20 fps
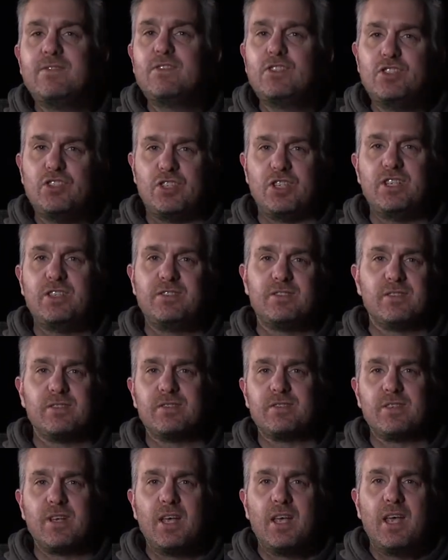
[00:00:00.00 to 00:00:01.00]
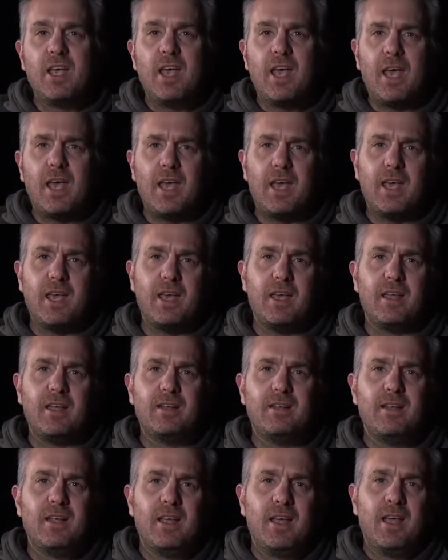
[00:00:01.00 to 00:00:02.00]
in Jesus,
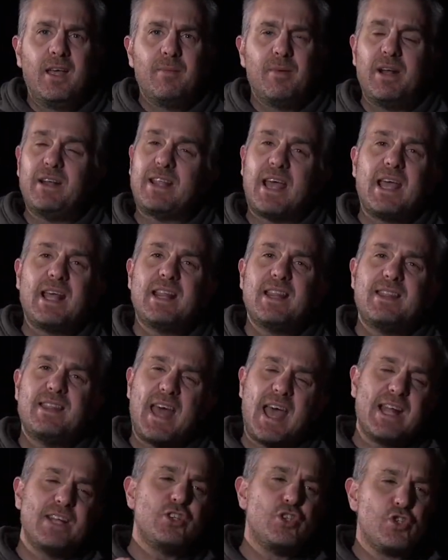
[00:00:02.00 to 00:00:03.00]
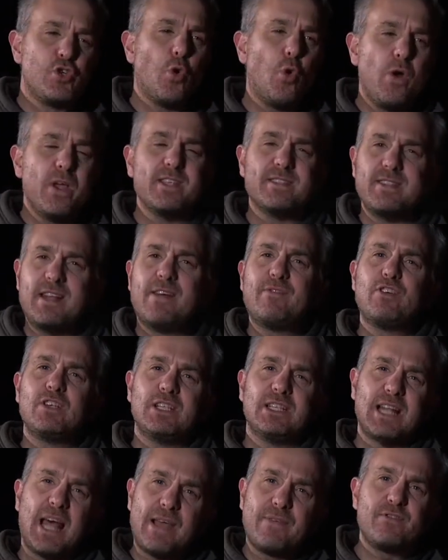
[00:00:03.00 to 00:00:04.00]
and that joy has never
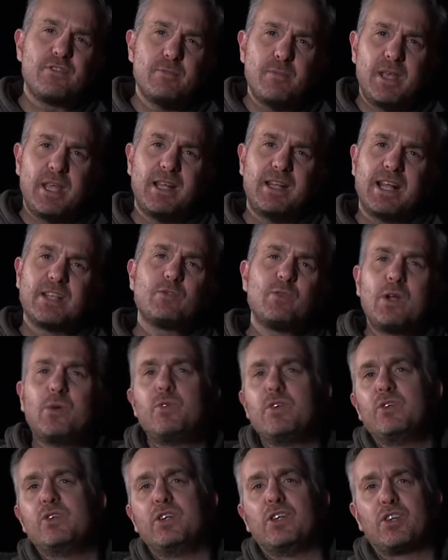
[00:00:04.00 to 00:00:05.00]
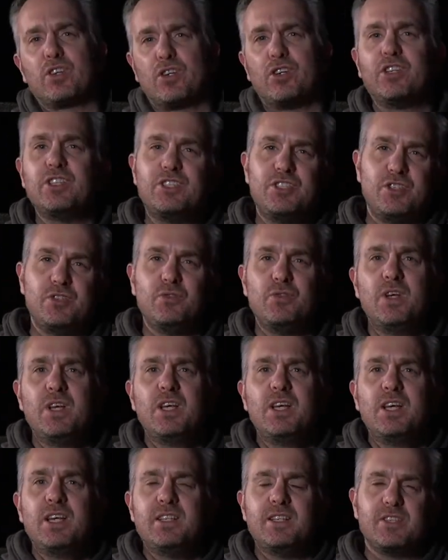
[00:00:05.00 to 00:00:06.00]
left me. And that's what I want to encourage you
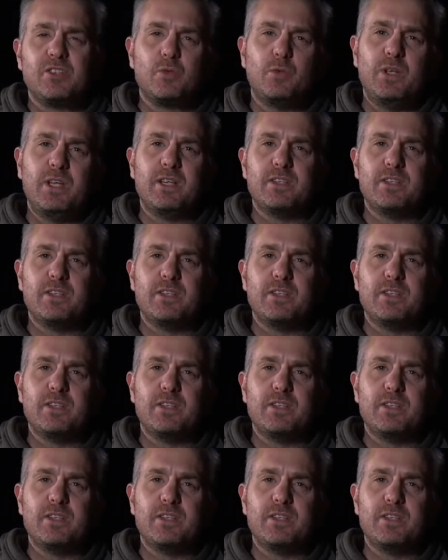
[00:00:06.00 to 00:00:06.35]
this week,